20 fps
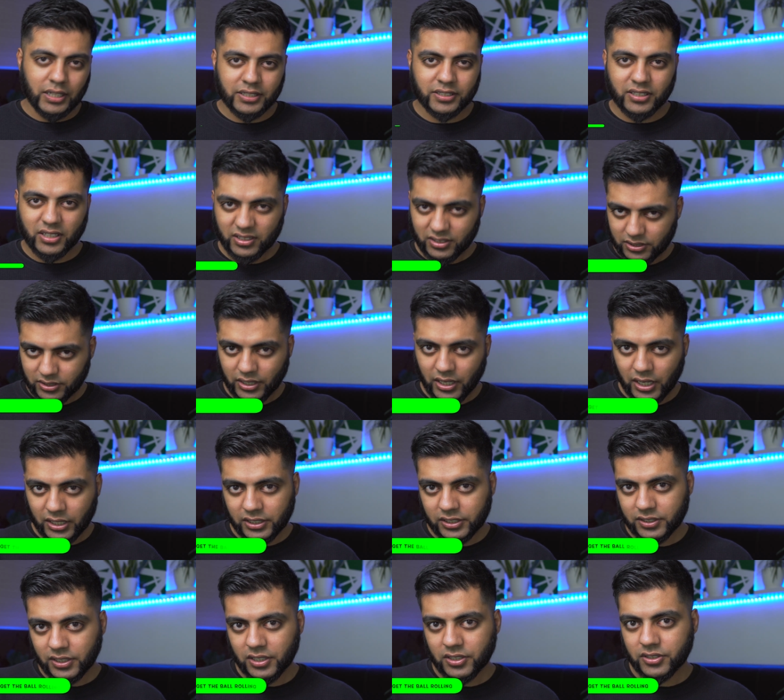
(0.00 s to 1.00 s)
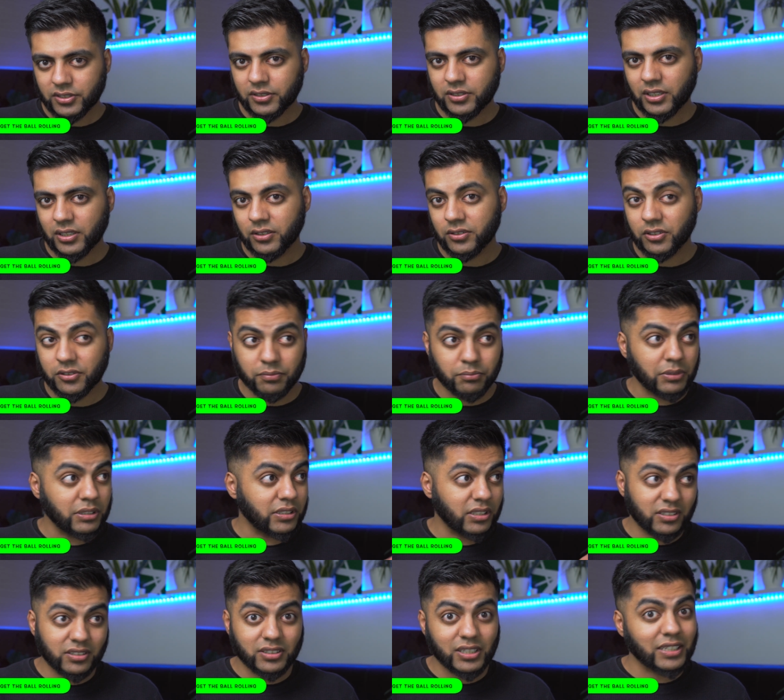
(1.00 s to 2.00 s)
Elicit in this early stages and just me
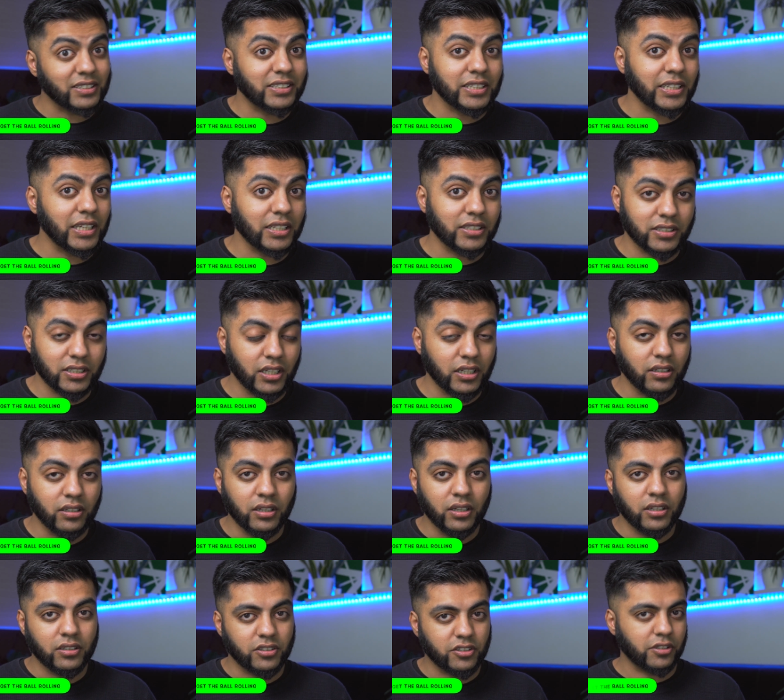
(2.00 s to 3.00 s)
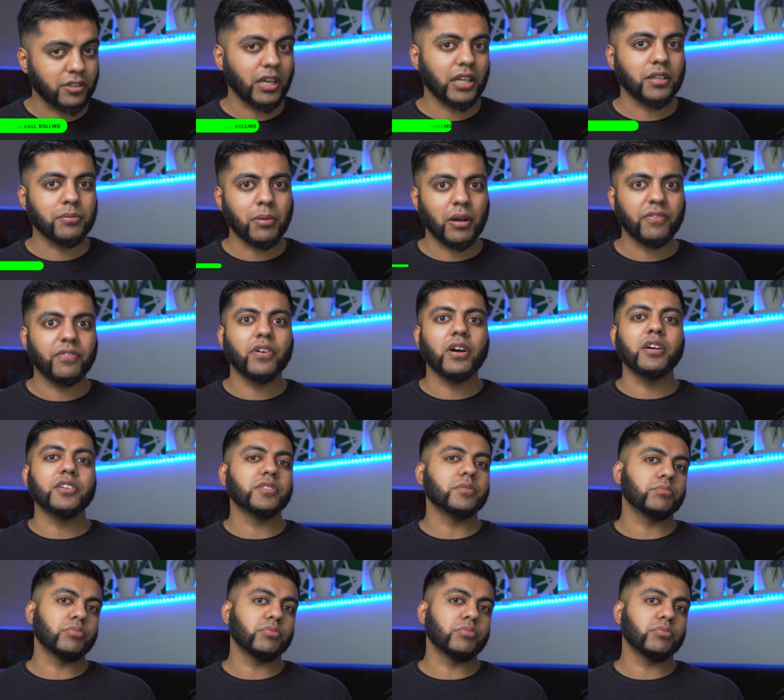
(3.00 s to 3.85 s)
just testing it today. Just kind of my first